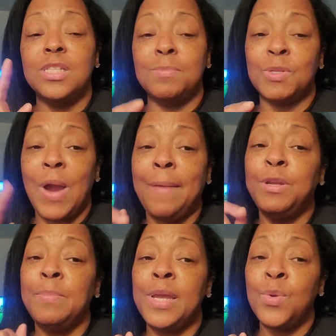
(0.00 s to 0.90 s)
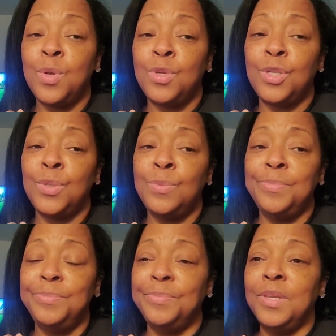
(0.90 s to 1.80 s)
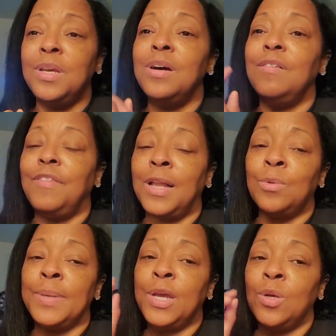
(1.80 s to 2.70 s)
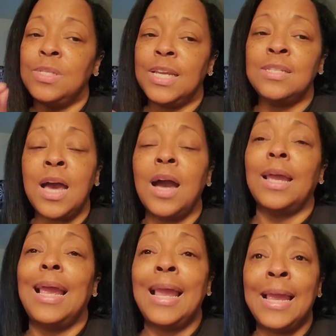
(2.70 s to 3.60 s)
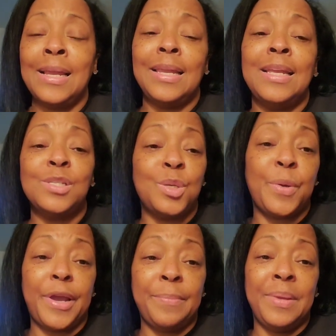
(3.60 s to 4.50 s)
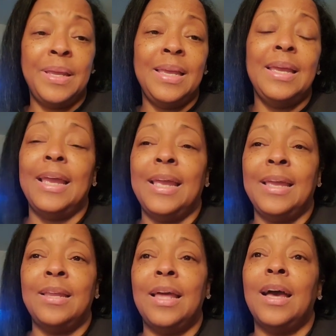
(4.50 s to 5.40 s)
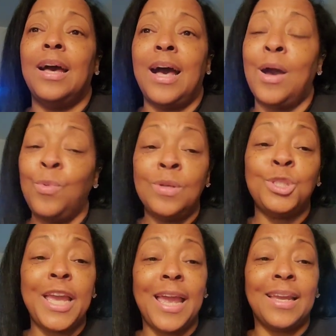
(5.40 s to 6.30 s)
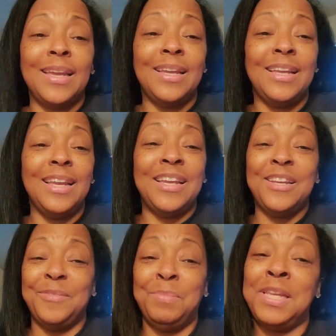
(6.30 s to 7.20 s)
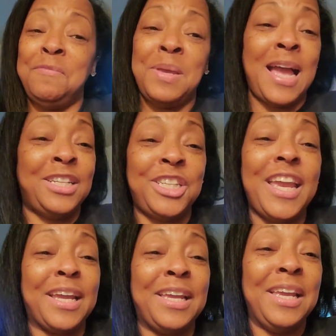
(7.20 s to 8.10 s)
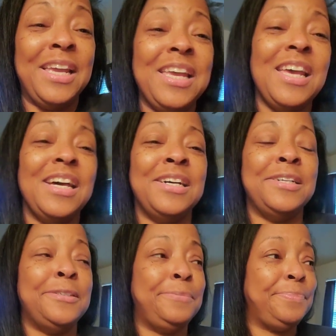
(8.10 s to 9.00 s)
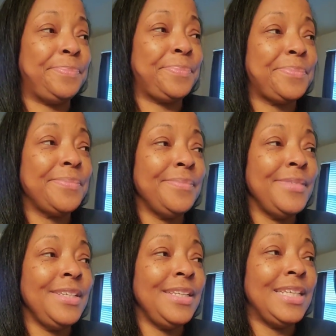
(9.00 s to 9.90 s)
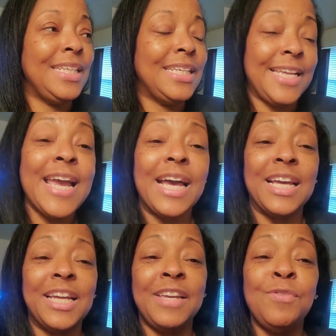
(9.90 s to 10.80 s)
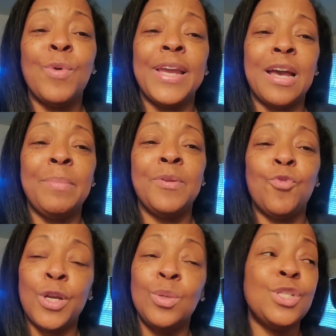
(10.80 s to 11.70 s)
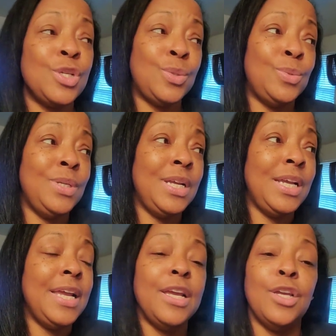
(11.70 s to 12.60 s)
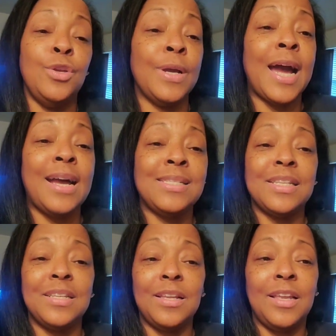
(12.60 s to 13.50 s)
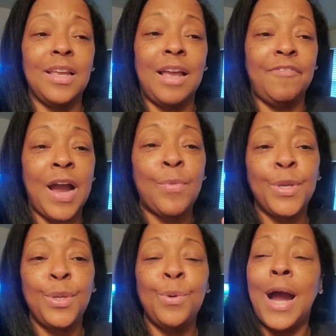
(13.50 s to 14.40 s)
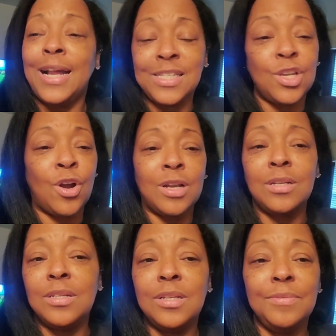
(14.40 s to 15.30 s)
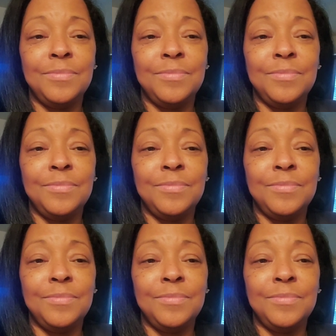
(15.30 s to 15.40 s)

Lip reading: subscribed to me on YouTube, follow me on TikTok and Instagram, and I will check. And believe me, I check. Yeah, giveaway coming real soon. You guys, if I were you, I'd start